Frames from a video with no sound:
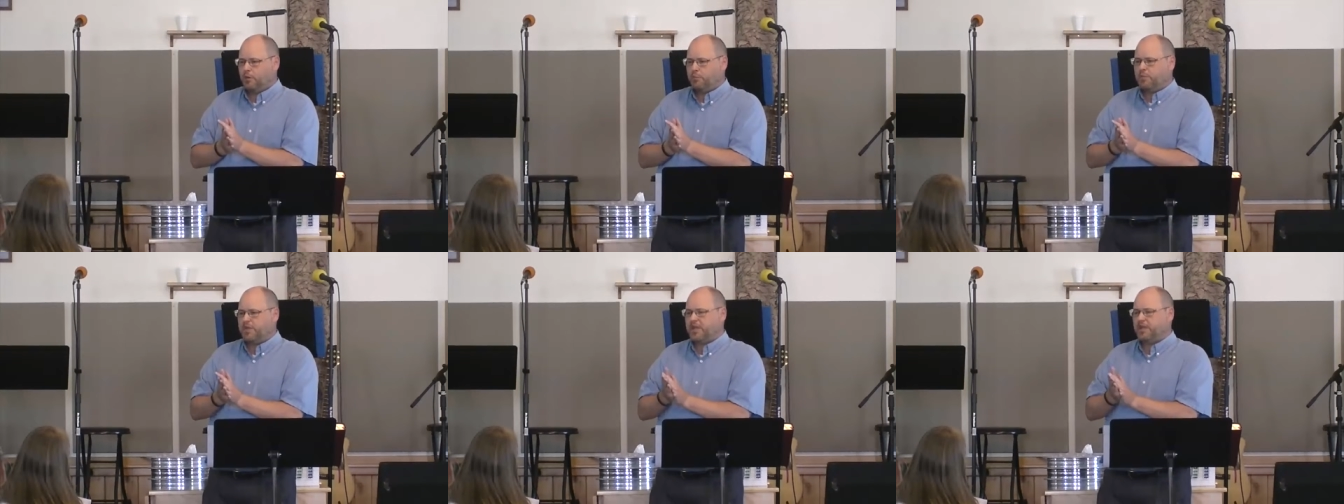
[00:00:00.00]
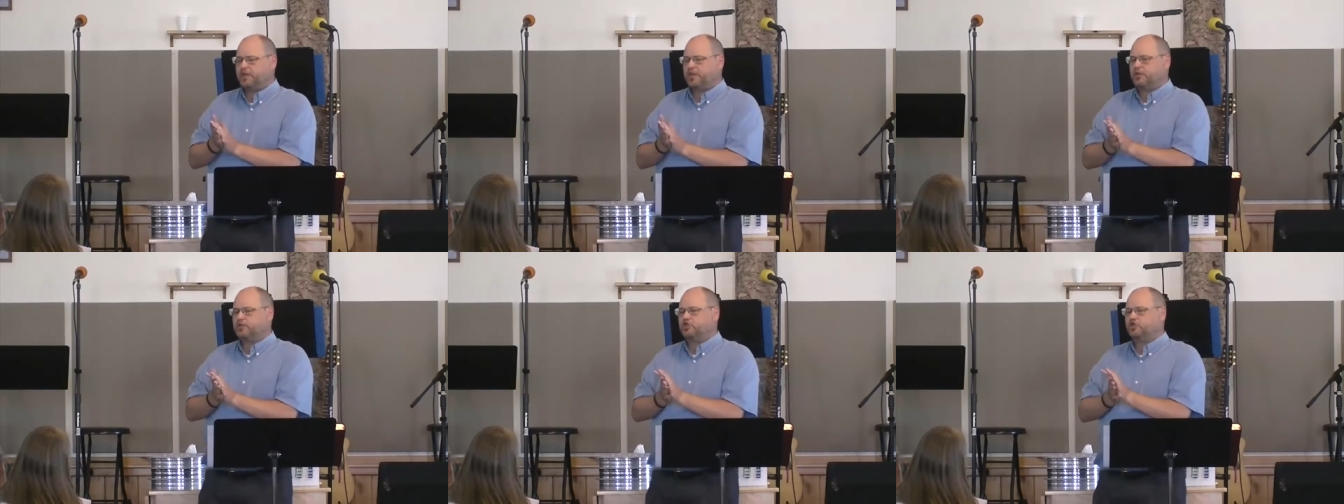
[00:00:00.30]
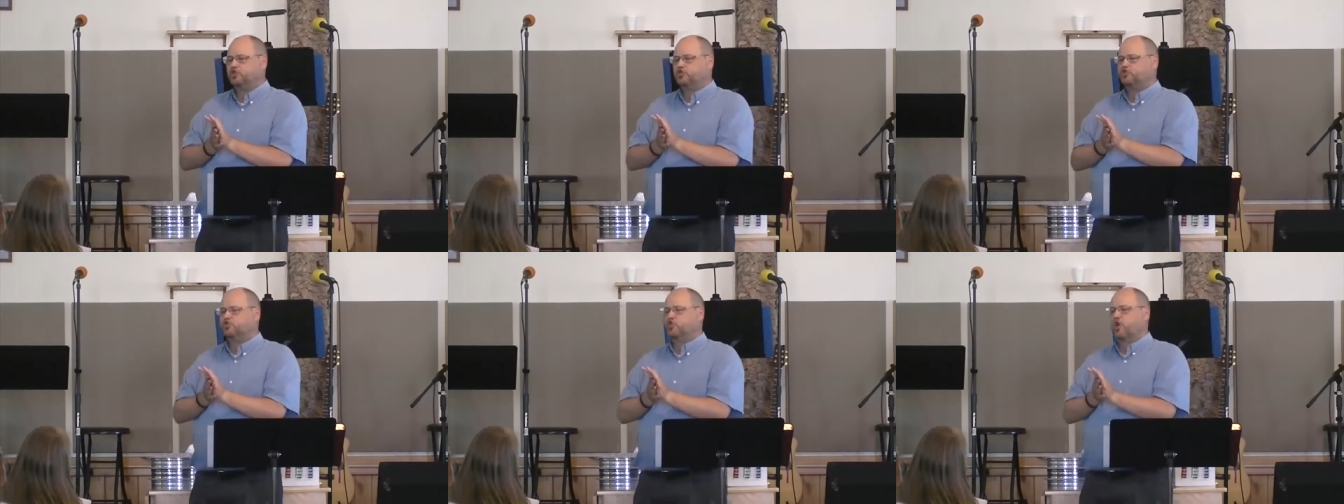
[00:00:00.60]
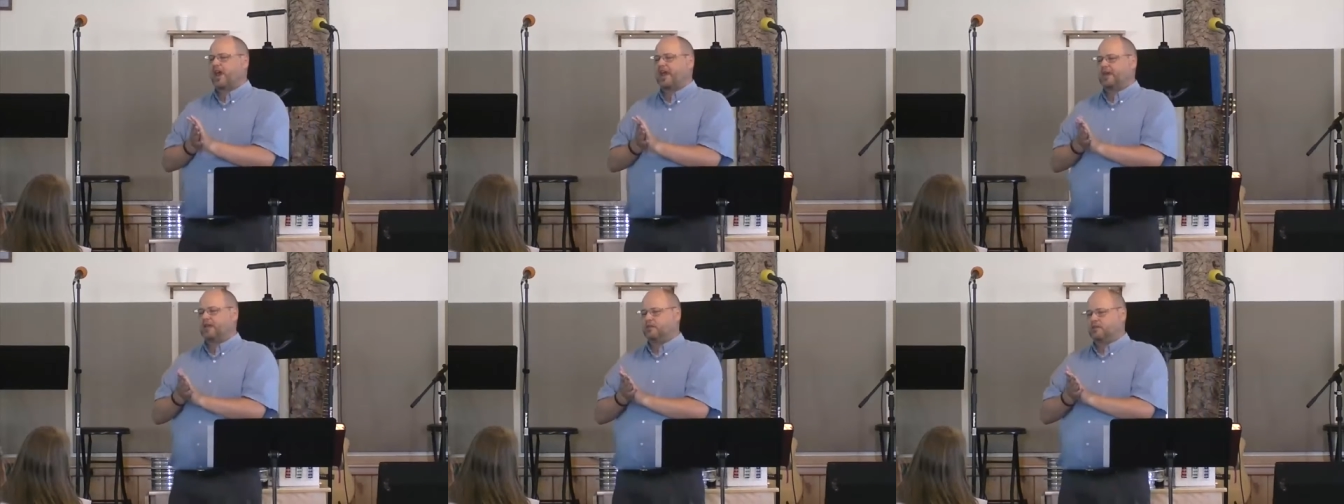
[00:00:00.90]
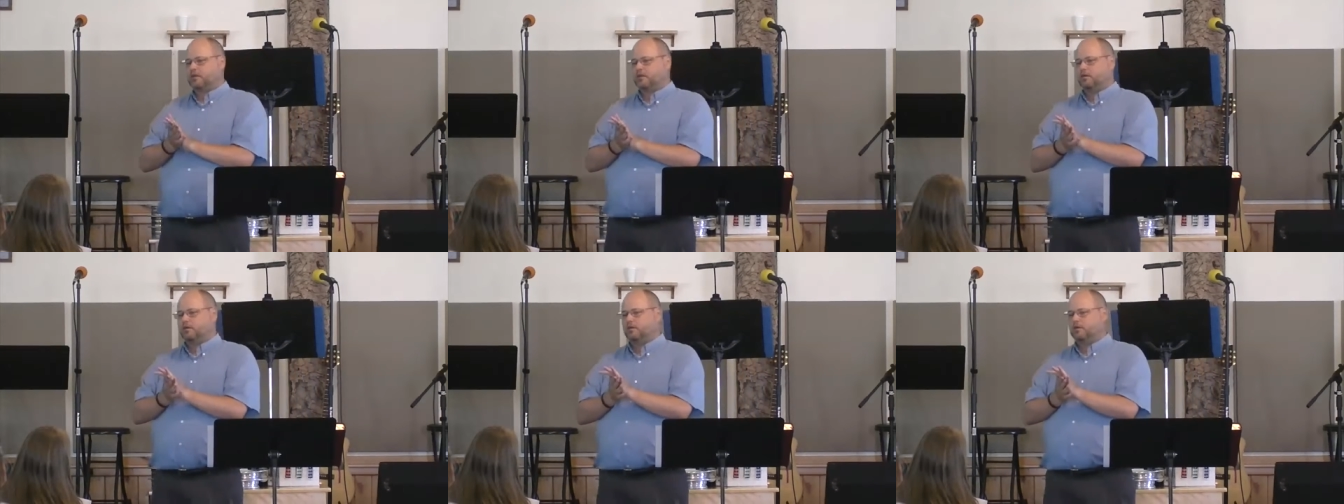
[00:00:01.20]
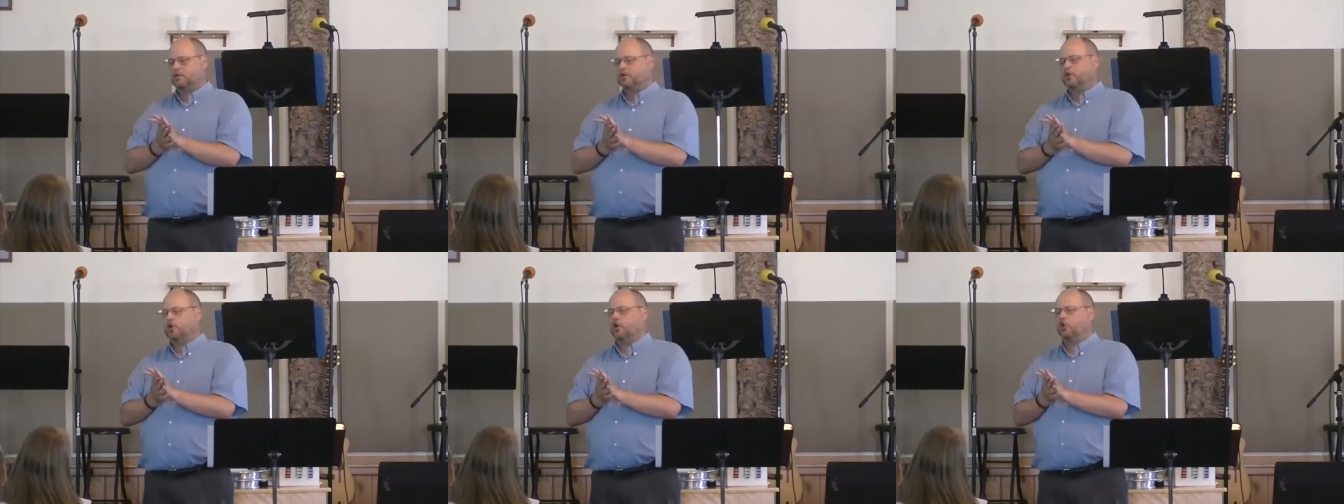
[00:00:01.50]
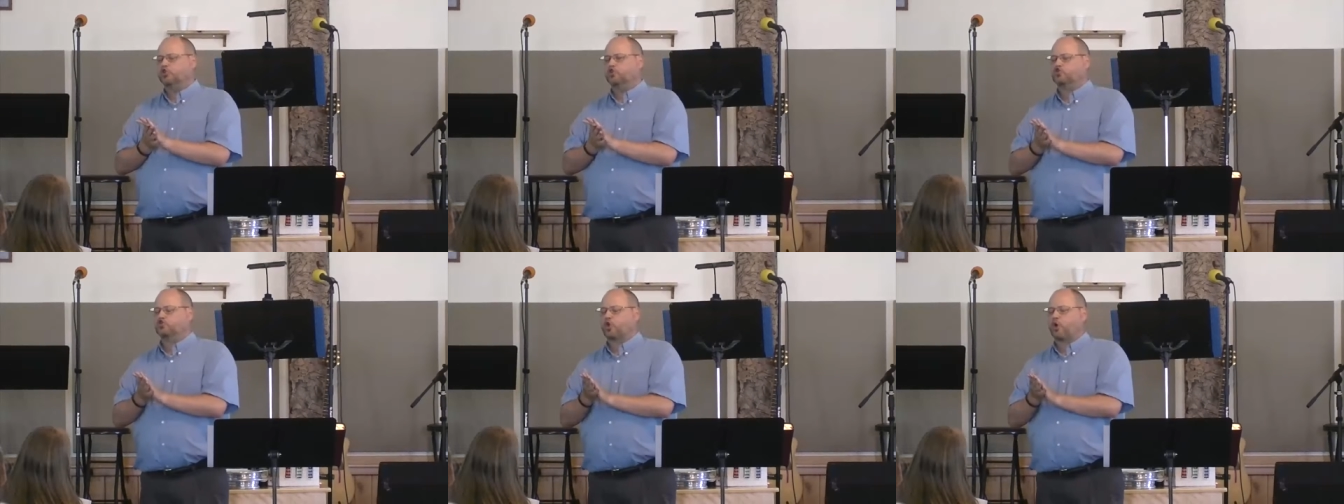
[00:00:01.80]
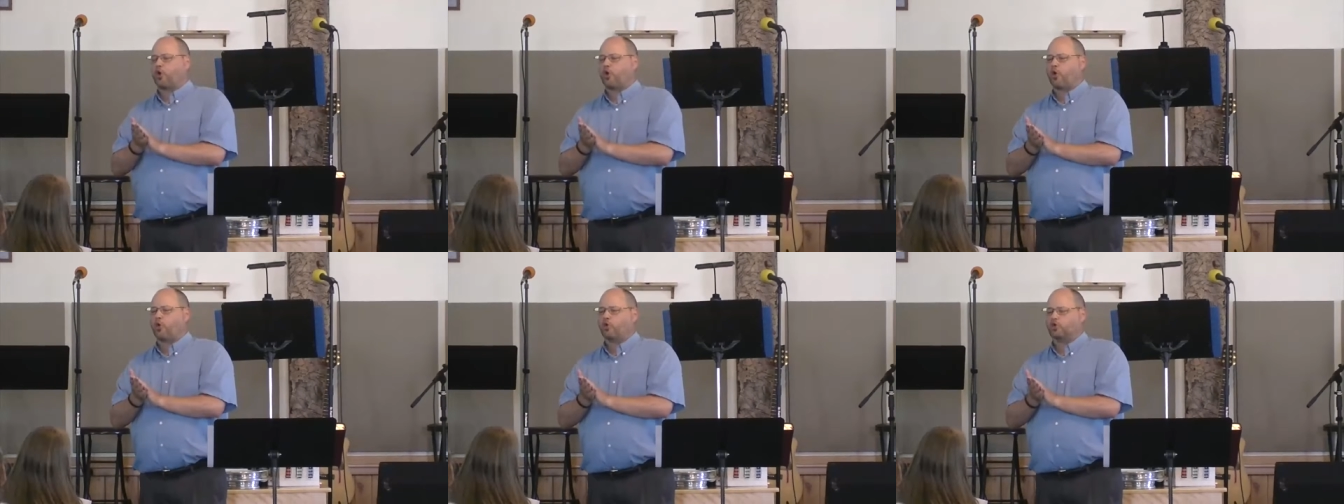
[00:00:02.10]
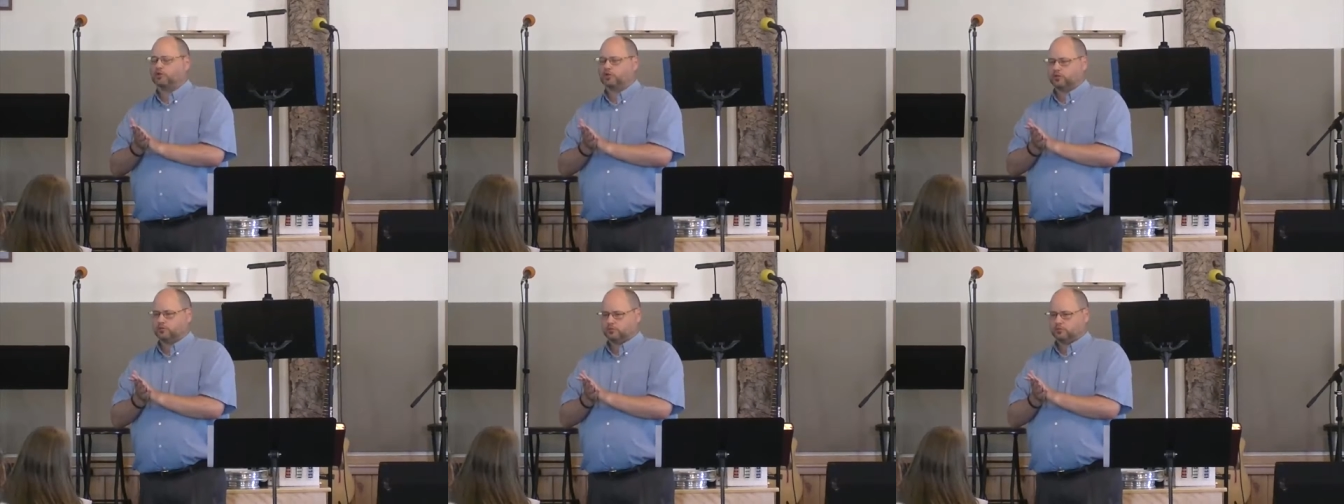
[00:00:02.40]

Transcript: Meek is strength control.